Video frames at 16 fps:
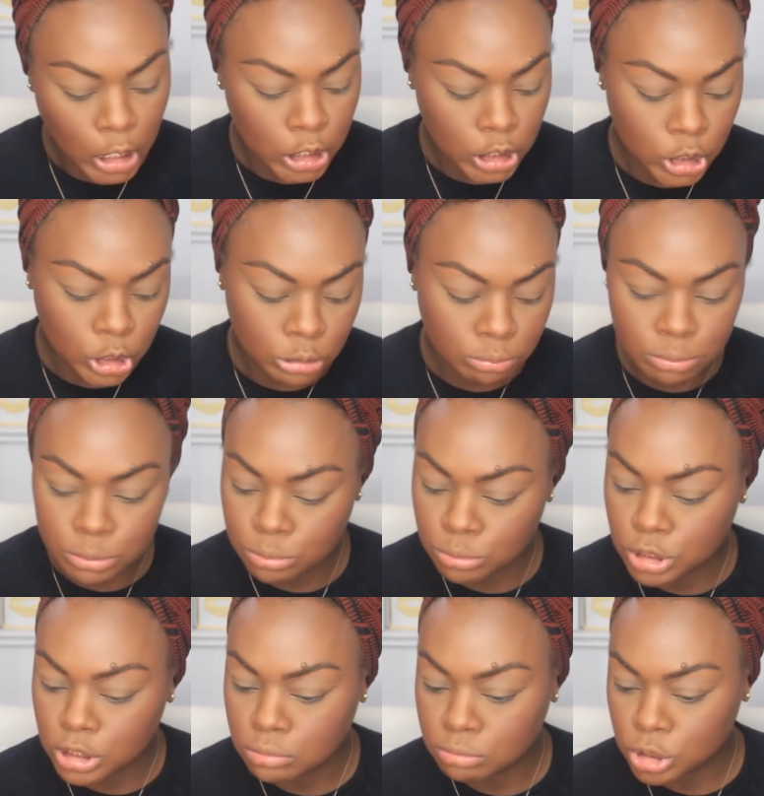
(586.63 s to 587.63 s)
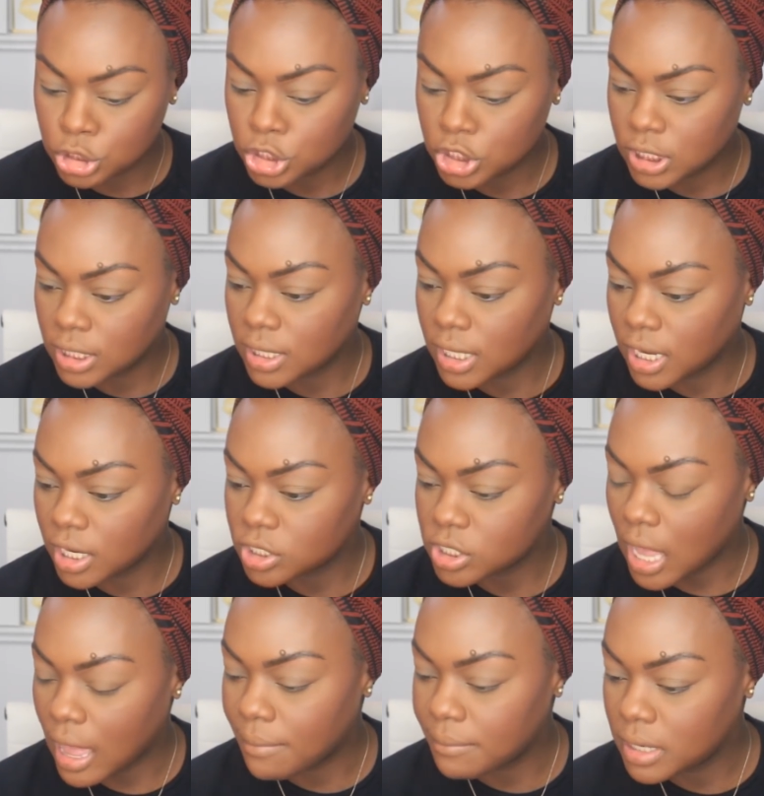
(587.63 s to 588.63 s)
a little smushed in there.
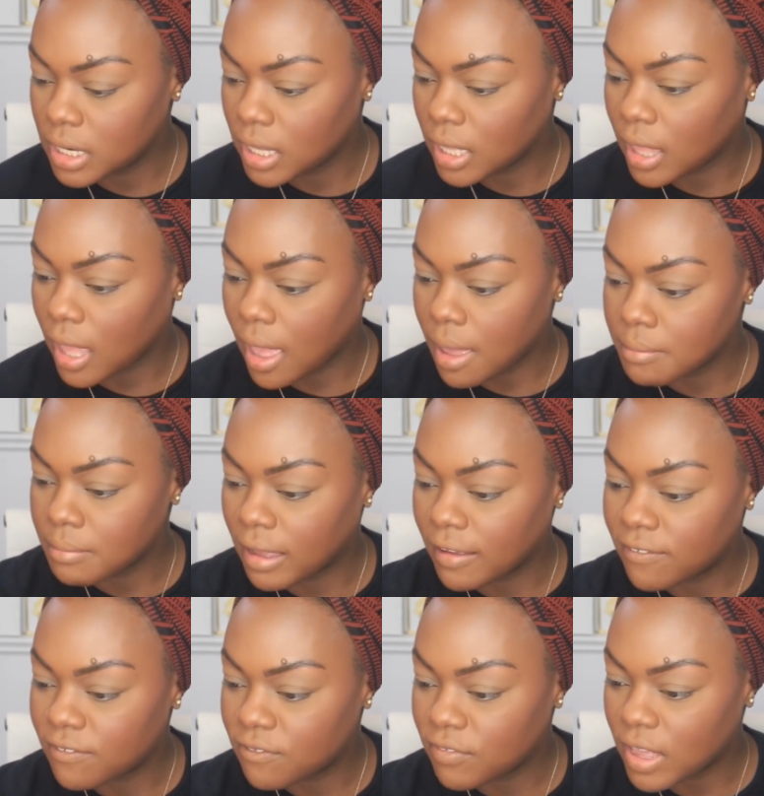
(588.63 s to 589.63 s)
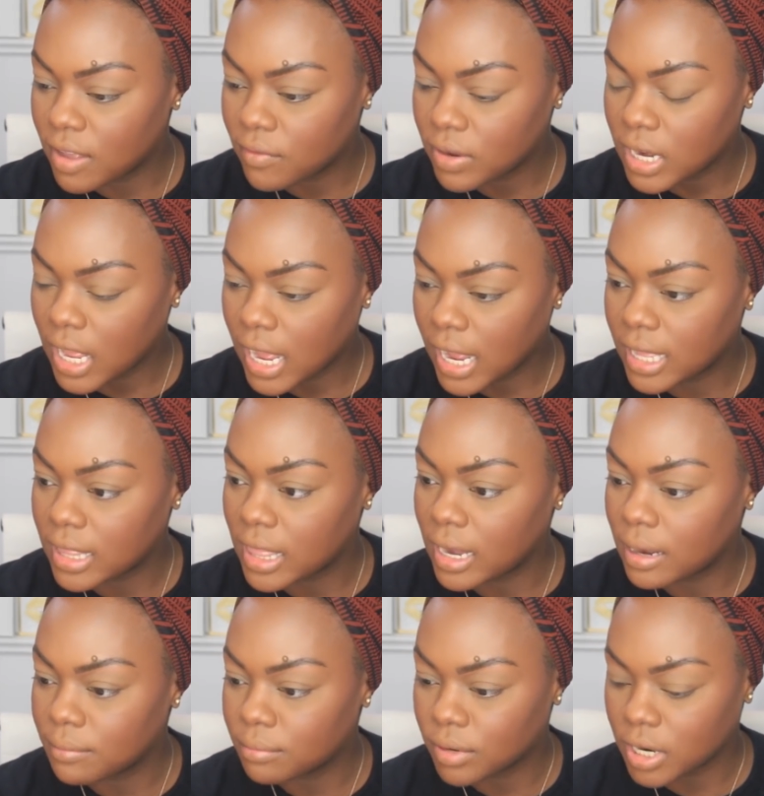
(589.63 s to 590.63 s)
So I'm gonna get my favorite
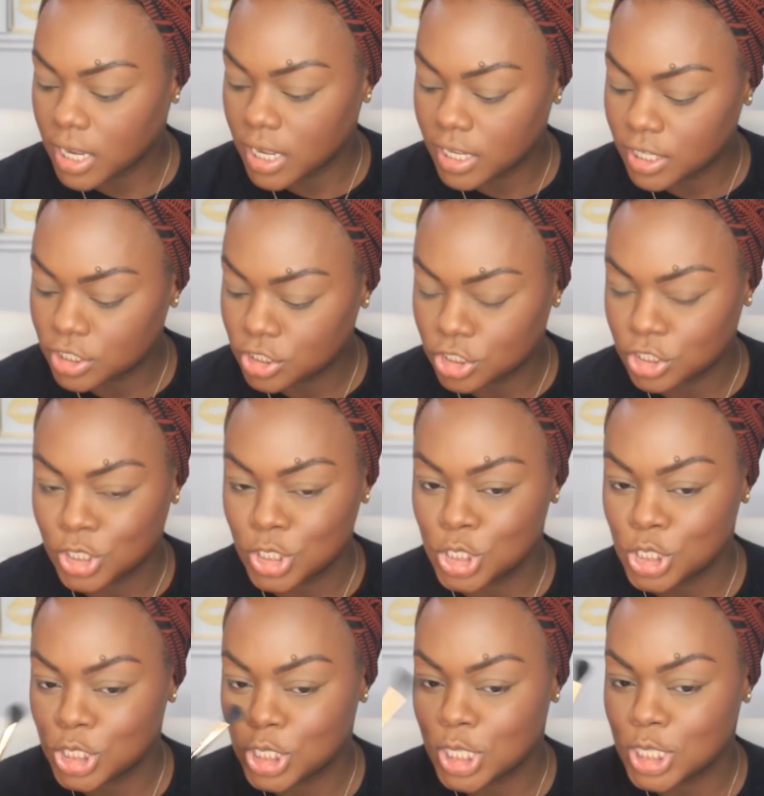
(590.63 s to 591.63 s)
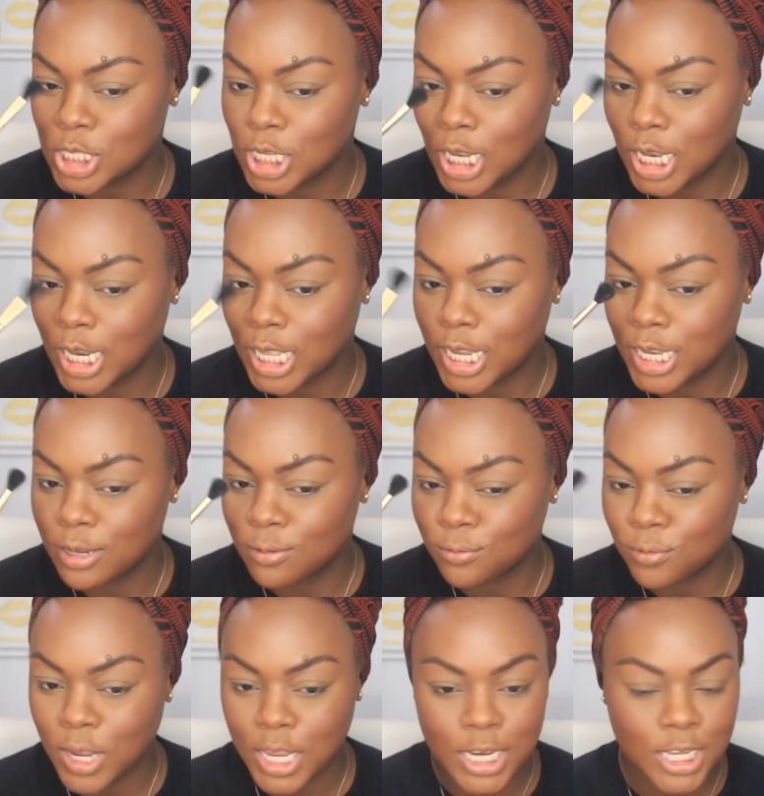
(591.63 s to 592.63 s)
highlighting brush. She's clean
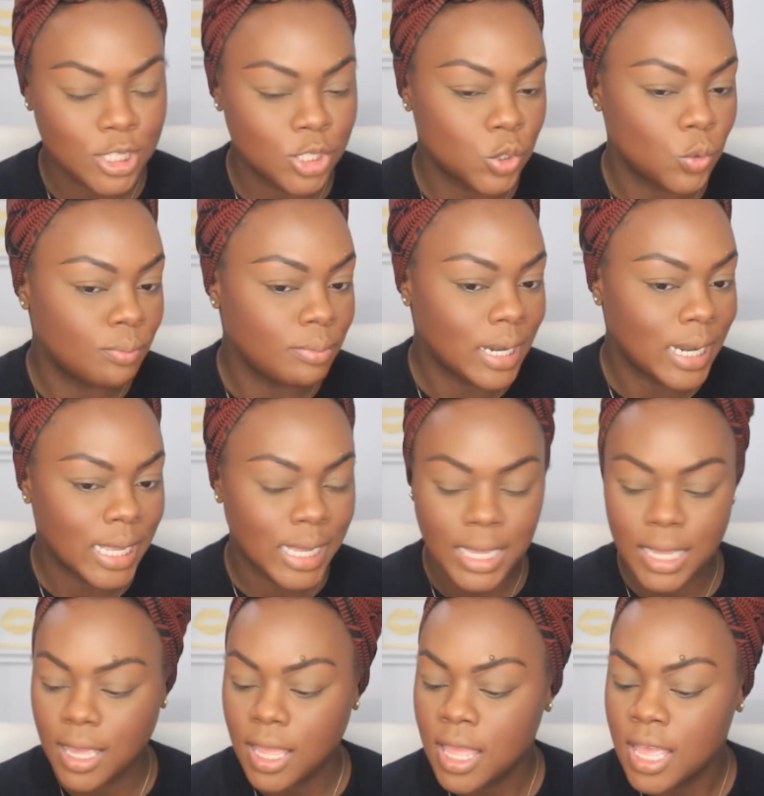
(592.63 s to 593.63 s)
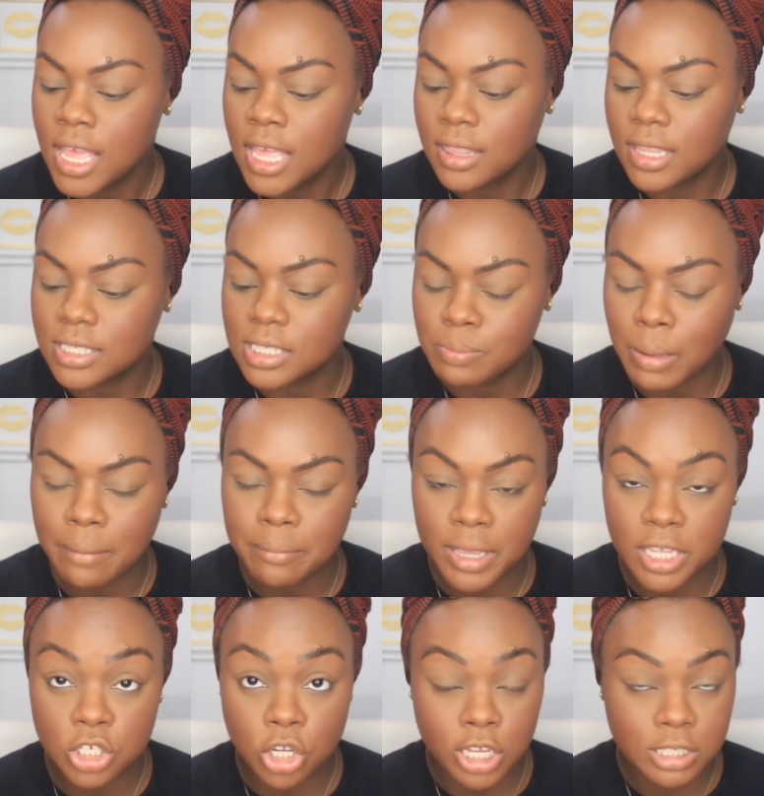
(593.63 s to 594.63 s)
and ready to bling. This is by
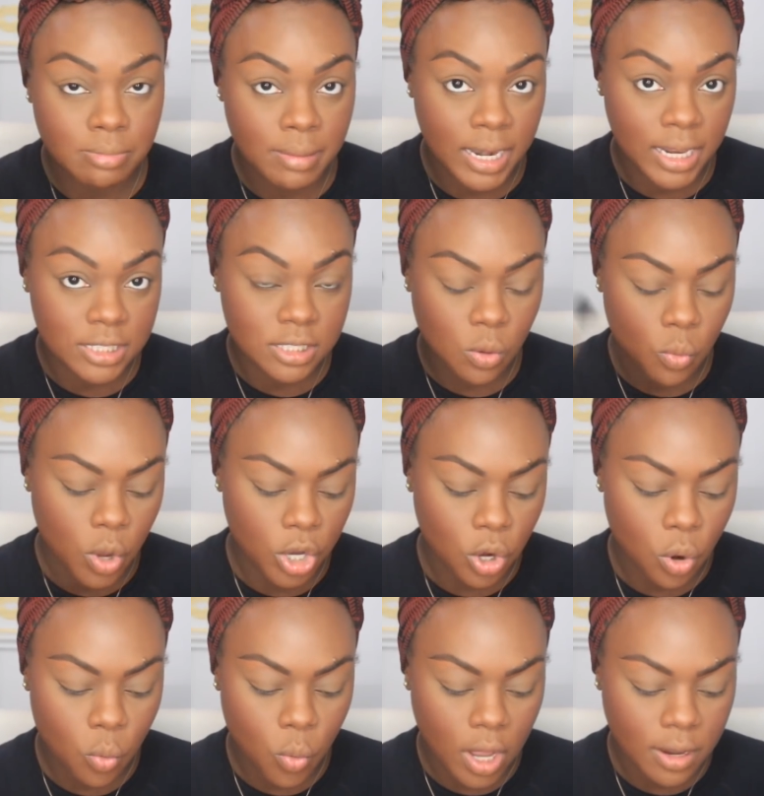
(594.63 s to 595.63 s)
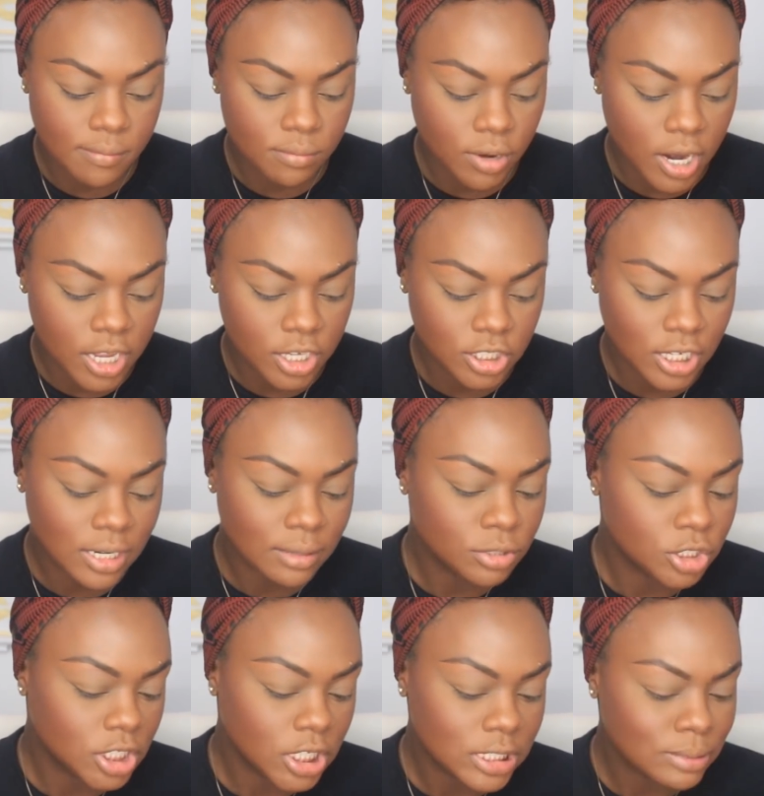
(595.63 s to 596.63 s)
BH Cosmetics, the 101 brush, and I'm
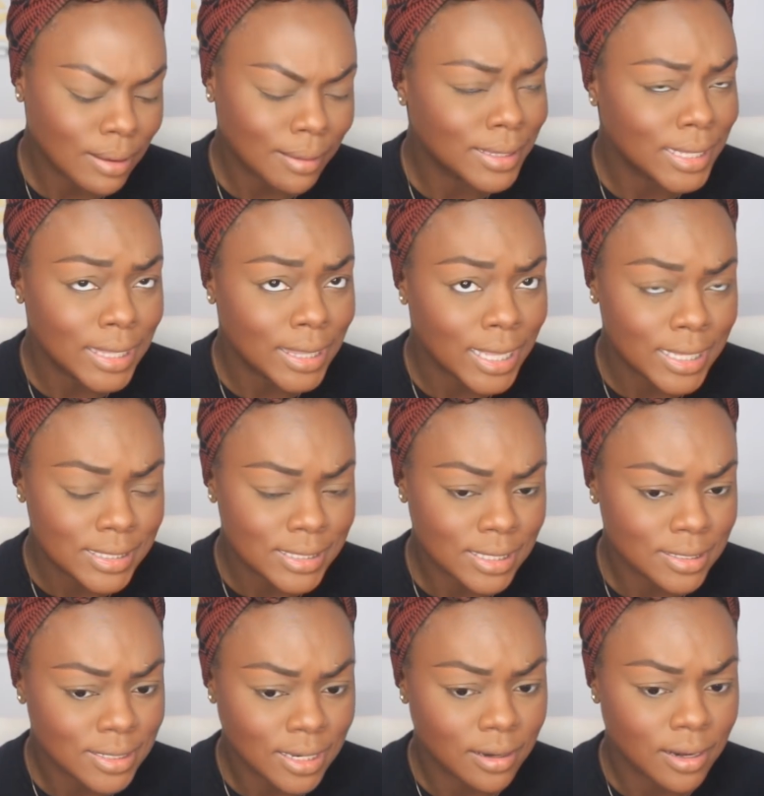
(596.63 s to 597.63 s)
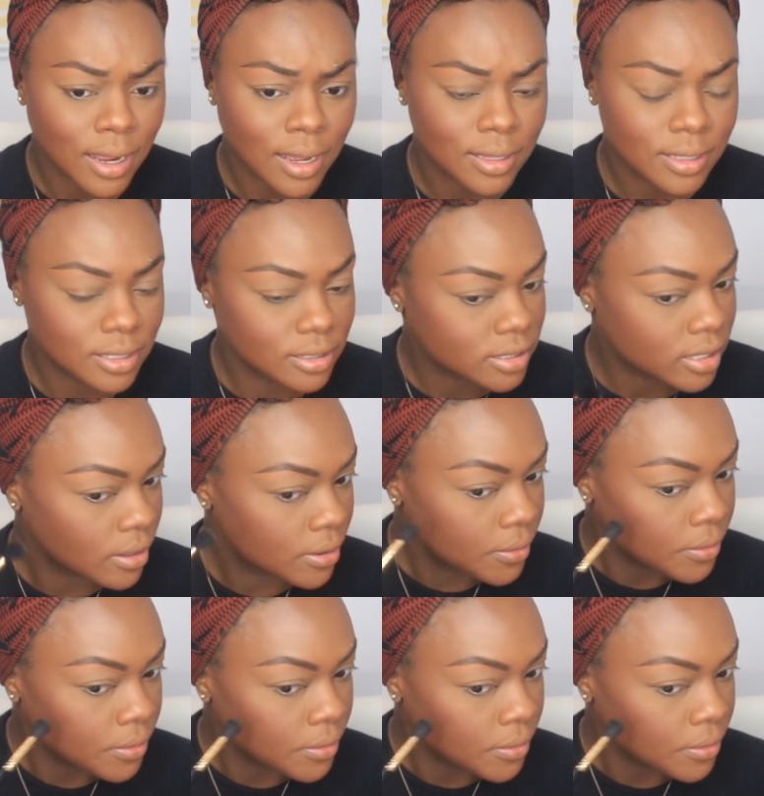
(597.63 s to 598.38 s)
sure it's probably less than $10.